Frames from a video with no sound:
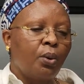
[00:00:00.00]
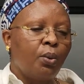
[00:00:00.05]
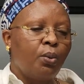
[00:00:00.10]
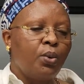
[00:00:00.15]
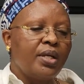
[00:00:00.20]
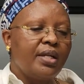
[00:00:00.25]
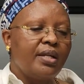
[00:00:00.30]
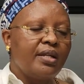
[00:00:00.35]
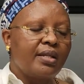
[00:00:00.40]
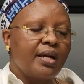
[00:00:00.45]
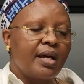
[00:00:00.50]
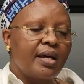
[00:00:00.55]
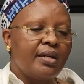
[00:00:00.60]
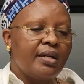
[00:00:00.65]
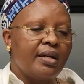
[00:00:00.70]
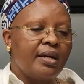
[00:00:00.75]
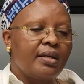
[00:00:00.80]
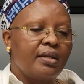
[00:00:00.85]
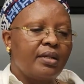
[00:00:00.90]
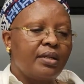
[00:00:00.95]
we
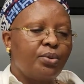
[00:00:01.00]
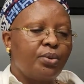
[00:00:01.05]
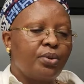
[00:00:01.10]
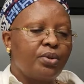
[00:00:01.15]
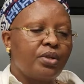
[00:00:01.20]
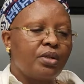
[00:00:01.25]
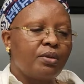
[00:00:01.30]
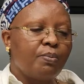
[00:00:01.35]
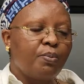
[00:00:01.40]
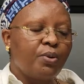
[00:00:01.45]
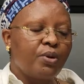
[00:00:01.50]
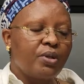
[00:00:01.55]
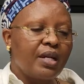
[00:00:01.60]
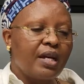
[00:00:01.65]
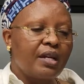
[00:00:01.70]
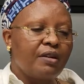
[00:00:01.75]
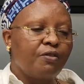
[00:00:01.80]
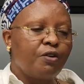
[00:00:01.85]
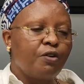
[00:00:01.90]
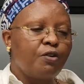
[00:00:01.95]
decided it was
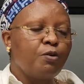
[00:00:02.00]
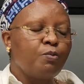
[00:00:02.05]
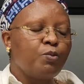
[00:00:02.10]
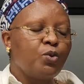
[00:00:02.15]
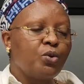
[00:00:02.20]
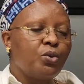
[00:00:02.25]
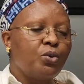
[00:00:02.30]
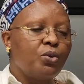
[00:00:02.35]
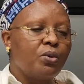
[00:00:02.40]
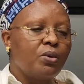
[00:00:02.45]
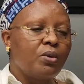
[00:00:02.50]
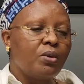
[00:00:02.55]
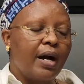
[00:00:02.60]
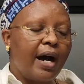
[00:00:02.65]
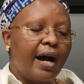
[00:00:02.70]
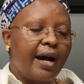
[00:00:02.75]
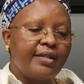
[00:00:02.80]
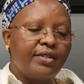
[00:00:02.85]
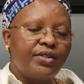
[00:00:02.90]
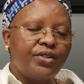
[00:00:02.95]
important for him to go
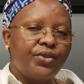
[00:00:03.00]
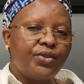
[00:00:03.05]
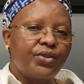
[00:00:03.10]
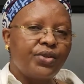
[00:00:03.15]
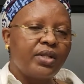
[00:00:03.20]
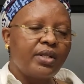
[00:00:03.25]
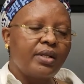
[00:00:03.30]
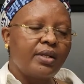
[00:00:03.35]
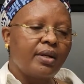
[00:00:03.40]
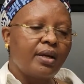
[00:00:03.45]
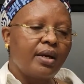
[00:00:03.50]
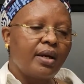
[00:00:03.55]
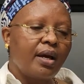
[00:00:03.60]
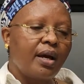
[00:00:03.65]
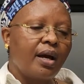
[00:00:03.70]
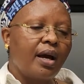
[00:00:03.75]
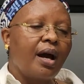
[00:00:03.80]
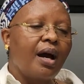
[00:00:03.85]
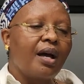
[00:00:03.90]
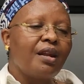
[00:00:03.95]
urgently.
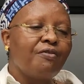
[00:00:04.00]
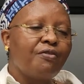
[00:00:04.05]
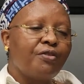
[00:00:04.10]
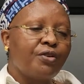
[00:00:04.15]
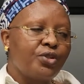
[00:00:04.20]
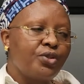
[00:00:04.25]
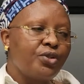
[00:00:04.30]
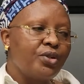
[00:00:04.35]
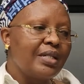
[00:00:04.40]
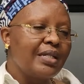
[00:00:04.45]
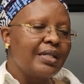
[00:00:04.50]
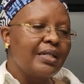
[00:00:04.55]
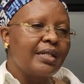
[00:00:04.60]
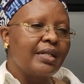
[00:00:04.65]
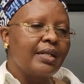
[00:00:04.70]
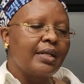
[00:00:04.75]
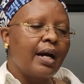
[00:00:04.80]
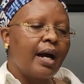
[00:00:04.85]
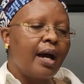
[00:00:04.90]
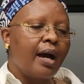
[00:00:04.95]

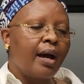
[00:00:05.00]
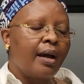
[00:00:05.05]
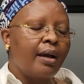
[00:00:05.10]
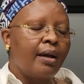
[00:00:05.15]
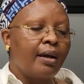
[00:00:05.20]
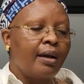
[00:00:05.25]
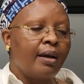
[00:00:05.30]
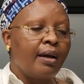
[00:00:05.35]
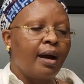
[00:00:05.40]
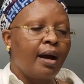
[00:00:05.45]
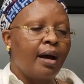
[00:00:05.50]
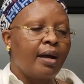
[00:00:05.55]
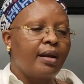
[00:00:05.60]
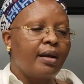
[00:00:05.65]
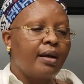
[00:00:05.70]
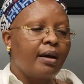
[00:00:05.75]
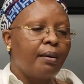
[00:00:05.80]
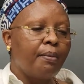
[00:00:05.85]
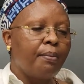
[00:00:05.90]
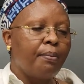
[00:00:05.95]
Unfortunately, I had
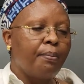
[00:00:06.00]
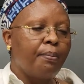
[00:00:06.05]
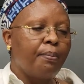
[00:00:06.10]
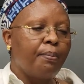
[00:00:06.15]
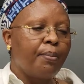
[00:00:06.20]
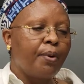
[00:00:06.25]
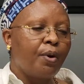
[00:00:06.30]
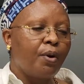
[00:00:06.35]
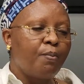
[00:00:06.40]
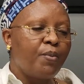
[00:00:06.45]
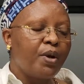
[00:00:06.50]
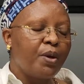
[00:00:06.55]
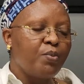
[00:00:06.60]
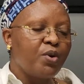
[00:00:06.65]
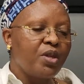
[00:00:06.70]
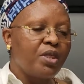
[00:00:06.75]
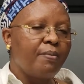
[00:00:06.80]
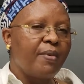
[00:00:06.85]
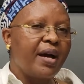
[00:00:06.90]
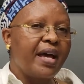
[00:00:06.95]
a problem
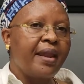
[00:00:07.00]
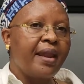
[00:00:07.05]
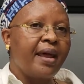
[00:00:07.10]
with my